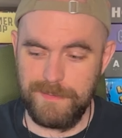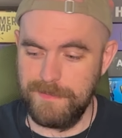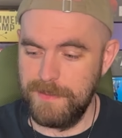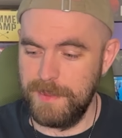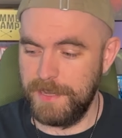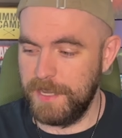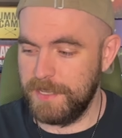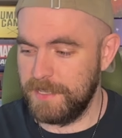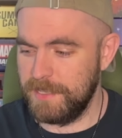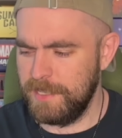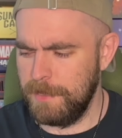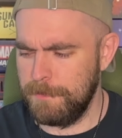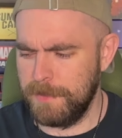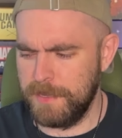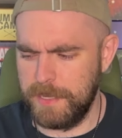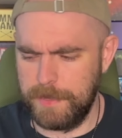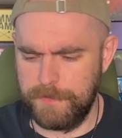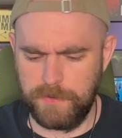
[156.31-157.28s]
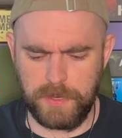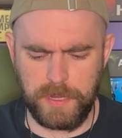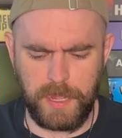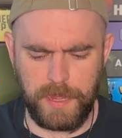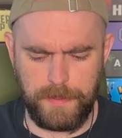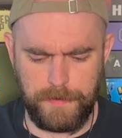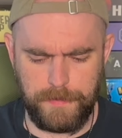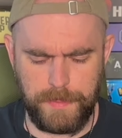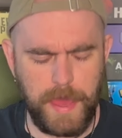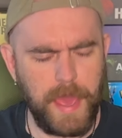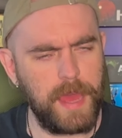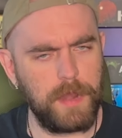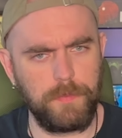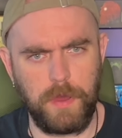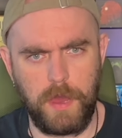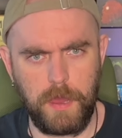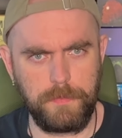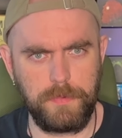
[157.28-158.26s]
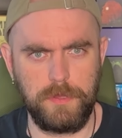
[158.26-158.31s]
it doesn't seem like it ever got that
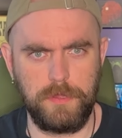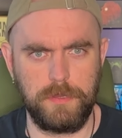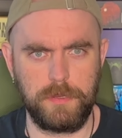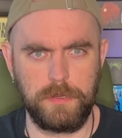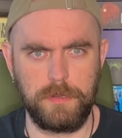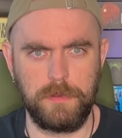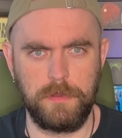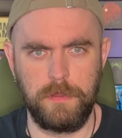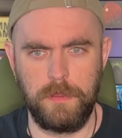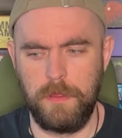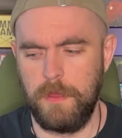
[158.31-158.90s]
popular.